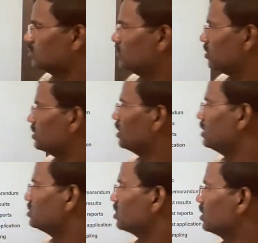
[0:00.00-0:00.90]
Okay, that
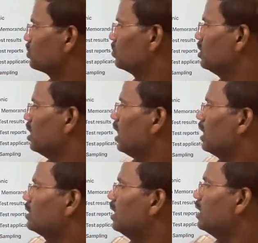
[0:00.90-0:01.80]
is 32.
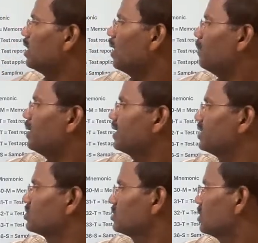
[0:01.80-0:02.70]
And then
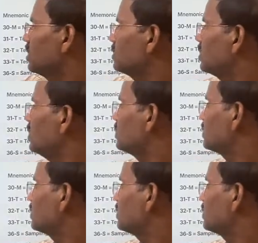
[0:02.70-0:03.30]
application 33,